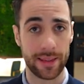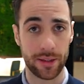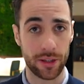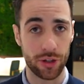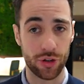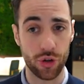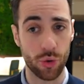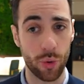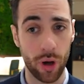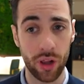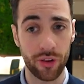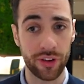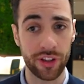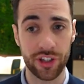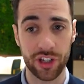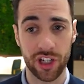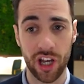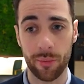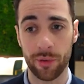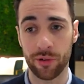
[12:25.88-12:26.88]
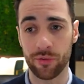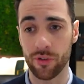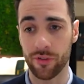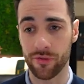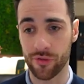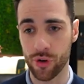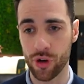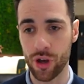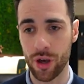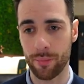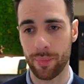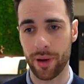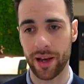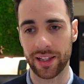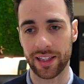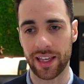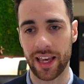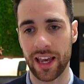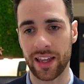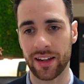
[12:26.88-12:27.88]
You will need to come and review it, but
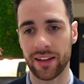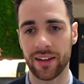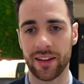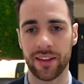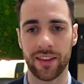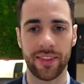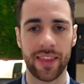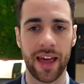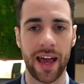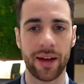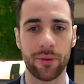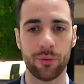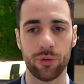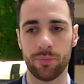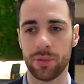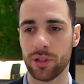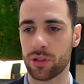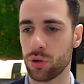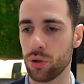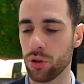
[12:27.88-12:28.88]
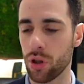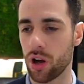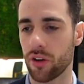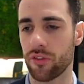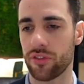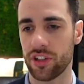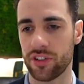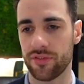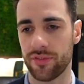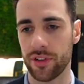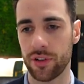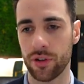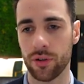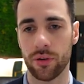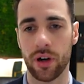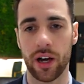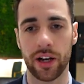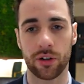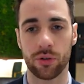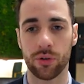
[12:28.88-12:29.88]
again, that would be too long for this
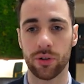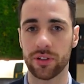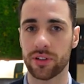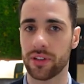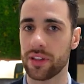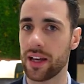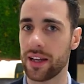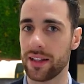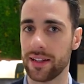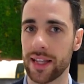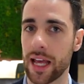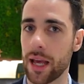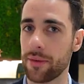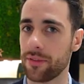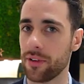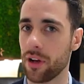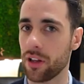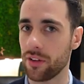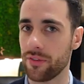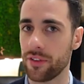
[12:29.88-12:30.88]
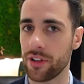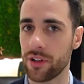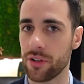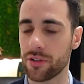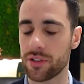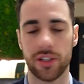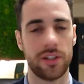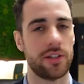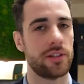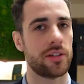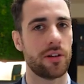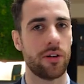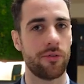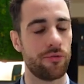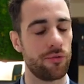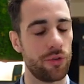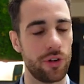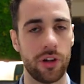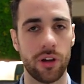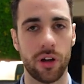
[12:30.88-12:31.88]
video. I go into that in depth in other videos. It's a
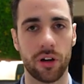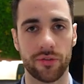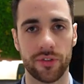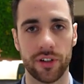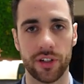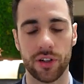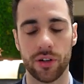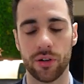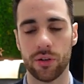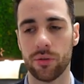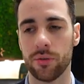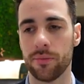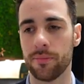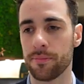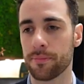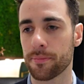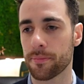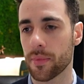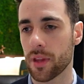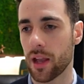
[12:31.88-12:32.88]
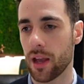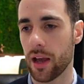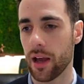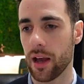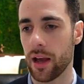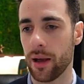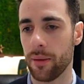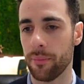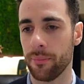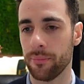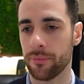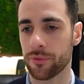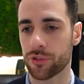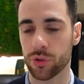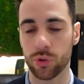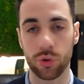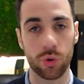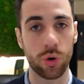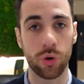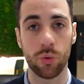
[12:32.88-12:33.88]
really long video,
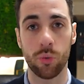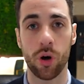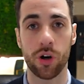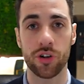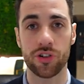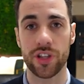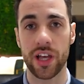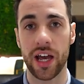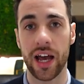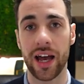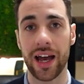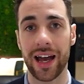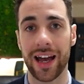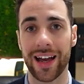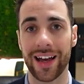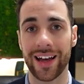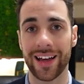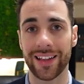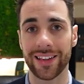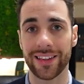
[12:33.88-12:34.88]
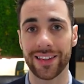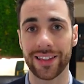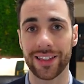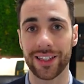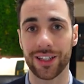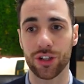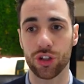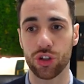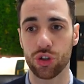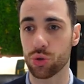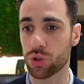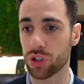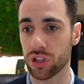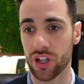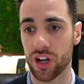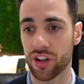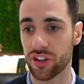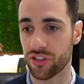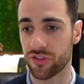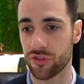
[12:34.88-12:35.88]
so go and watch that and you can
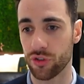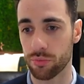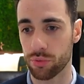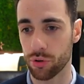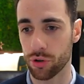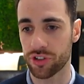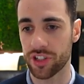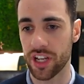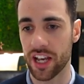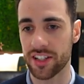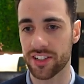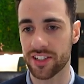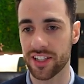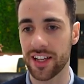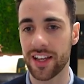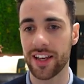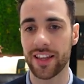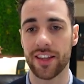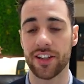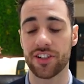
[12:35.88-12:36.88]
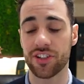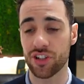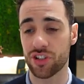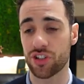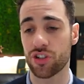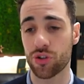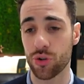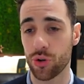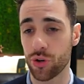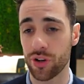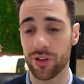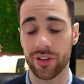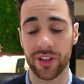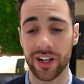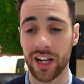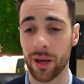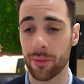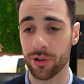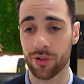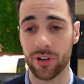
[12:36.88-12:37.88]
learn this full process. This is just to show you
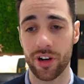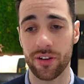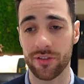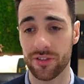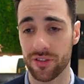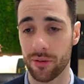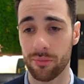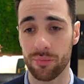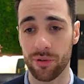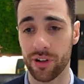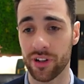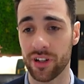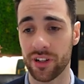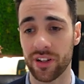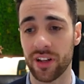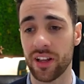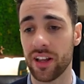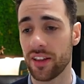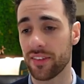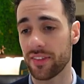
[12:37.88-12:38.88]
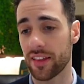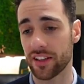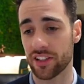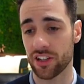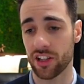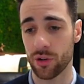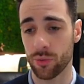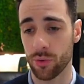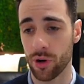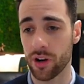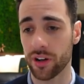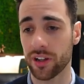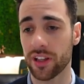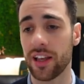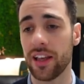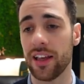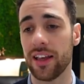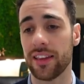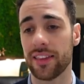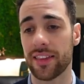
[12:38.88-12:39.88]
dynamic creatives are brilliant. That's how they
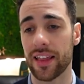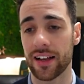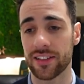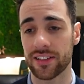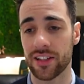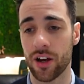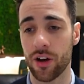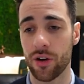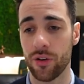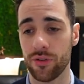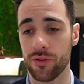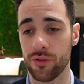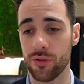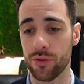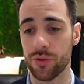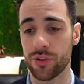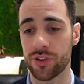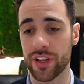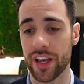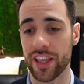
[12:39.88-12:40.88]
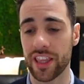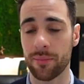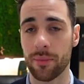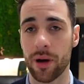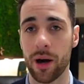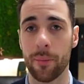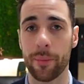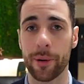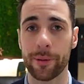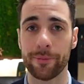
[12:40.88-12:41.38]
work. That's how you set them up.